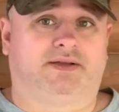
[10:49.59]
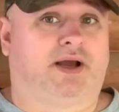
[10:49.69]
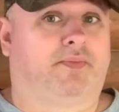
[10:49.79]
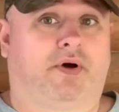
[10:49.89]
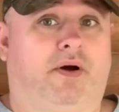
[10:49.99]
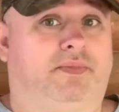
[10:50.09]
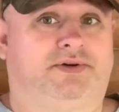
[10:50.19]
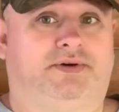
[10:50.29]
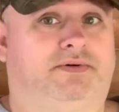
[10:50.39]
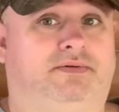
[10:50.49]
I promise
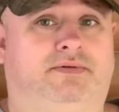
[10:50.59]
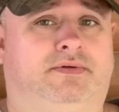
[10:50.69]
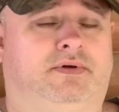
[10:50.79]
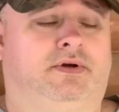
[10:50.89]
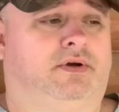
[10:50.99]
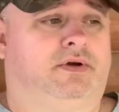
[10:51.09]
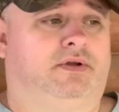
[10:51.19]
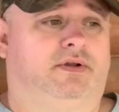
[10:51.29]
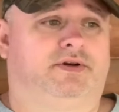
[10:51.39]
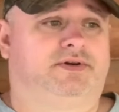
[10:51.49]
you.
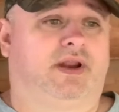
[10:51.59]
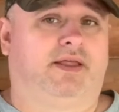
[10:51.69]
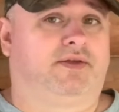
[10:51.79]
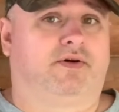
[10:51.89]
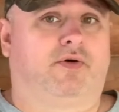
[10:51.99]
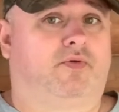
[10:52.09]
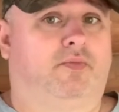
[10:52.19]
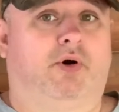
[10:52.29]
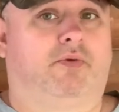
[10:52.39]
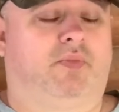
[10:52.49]
There's nothing wrong with
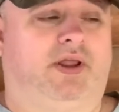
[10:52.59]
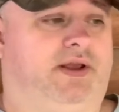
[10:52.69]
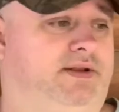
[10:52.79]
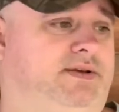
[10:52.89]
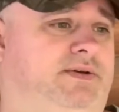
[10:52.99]
bulk blends.